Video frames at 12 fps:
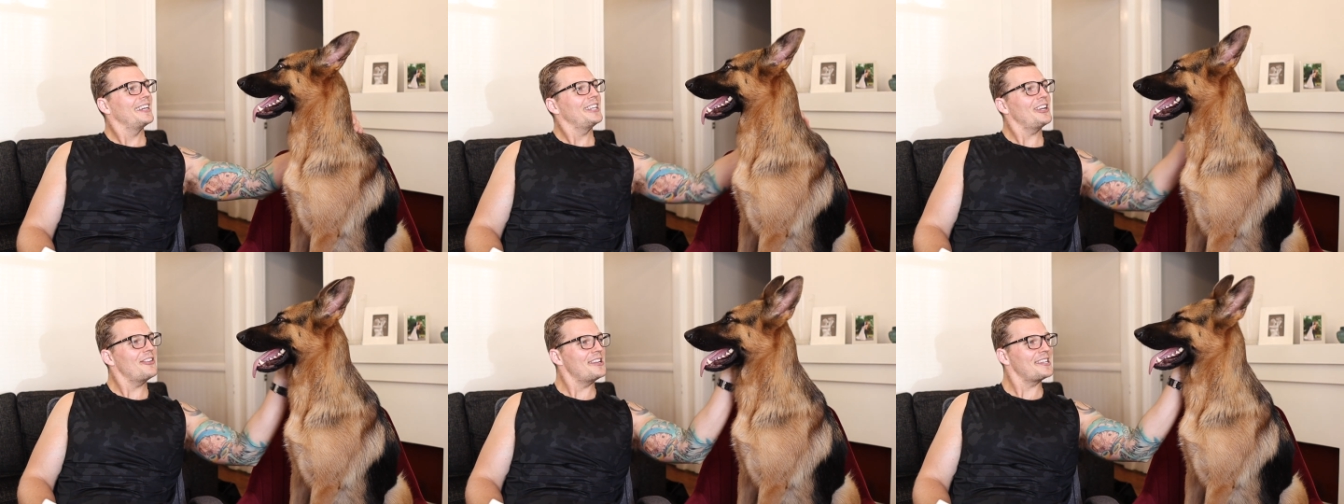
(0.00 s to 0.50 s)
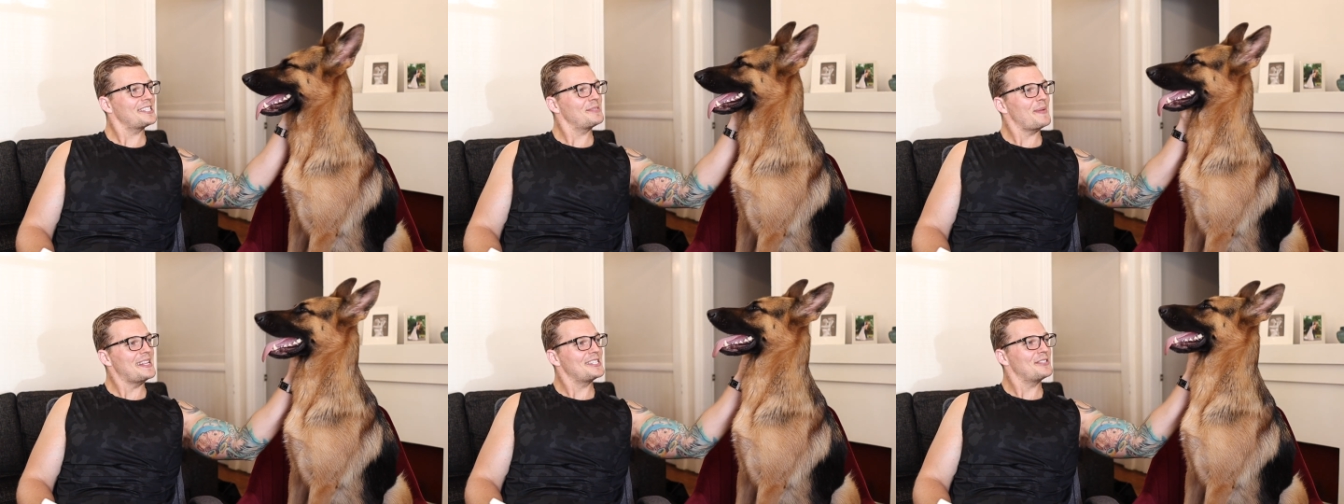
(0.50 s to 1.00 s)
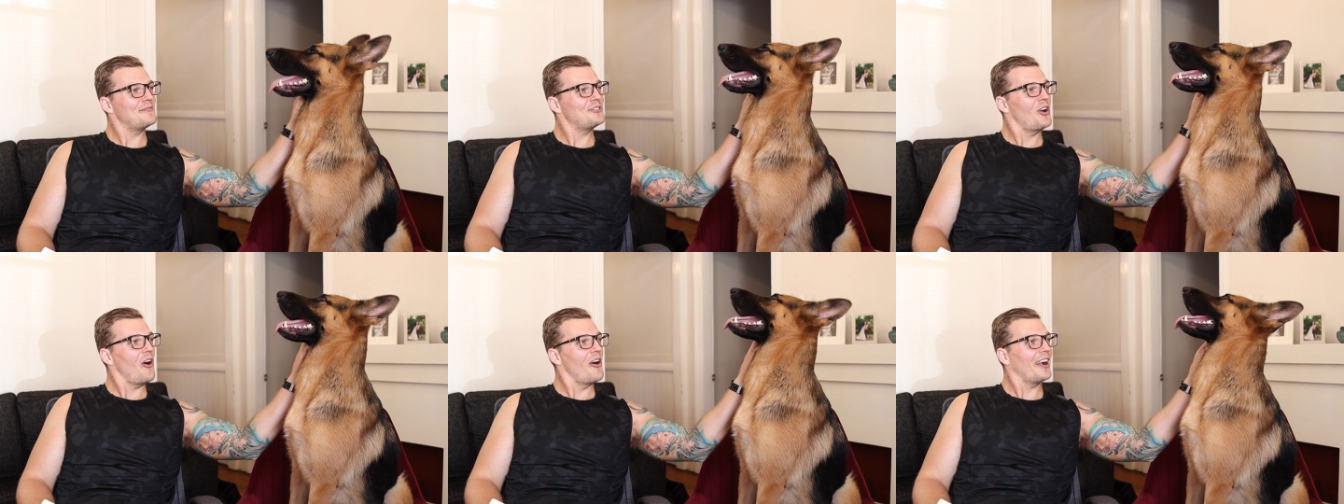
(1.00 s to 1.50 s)
You're an expensive
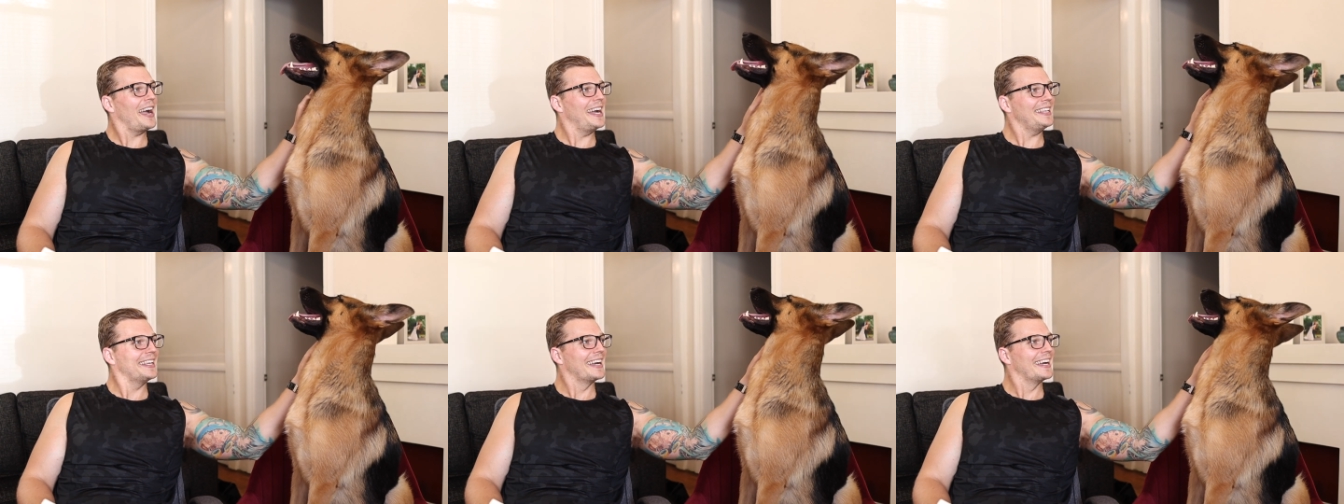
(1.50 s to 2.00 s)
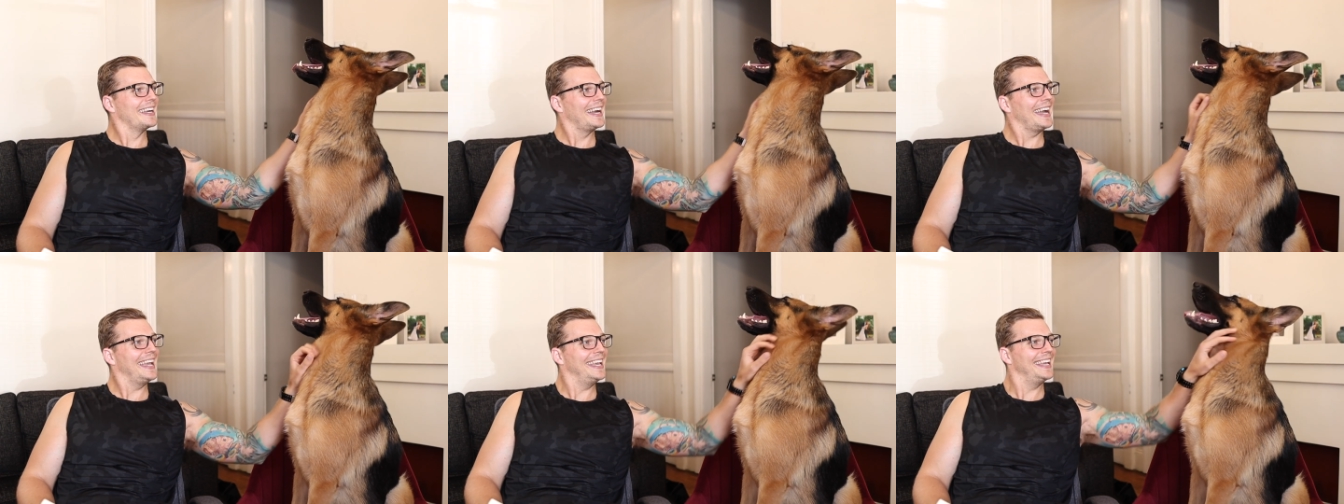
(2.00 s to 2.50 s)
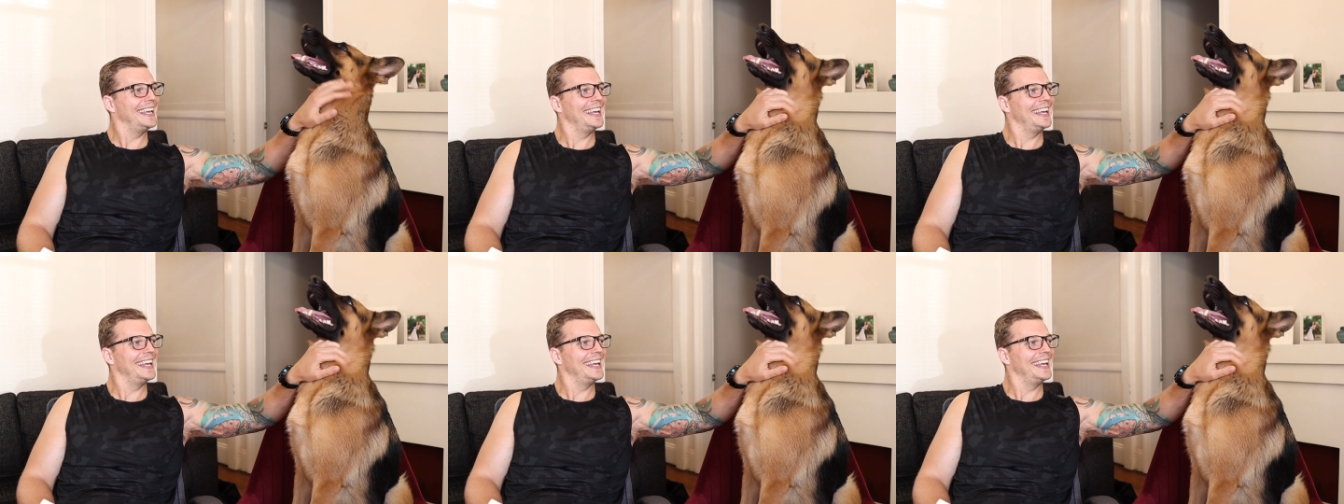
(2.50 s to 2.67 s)
dog, aren't you? Eh?